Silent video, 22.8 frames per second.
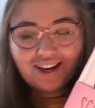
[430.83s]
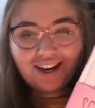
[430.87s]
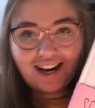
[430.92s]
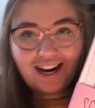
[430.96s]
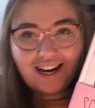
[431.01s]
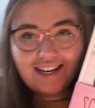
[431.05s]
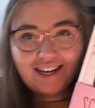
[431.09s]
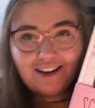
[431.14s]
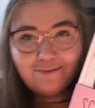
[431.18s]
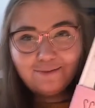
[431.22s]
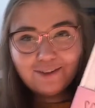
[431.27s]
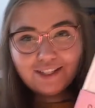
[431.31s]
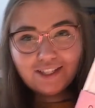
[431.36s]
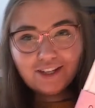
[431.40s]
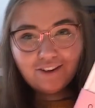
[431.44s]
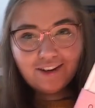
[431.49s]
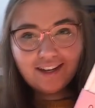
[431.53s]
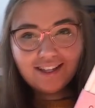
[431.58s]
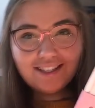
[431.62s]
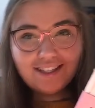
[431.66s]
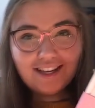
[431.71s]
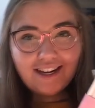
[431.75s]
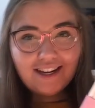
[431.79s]
and I'm so
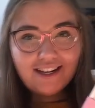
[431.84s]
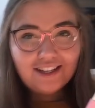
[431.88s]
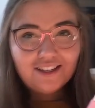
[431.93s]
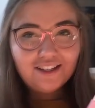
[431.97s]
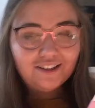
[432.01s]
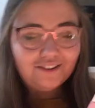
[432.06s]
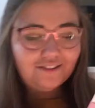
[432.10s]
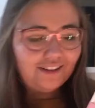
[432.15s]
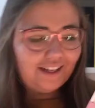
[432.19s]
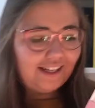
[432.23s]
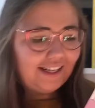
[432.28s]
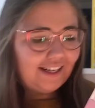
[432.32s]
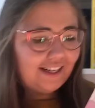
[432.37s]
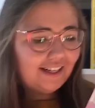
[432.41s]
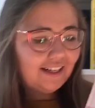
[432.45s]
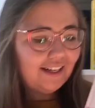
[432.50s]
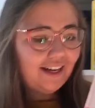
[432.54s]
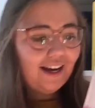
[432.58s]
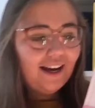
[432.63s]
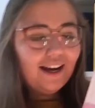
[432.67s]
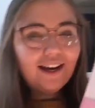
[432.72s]
excited to read it.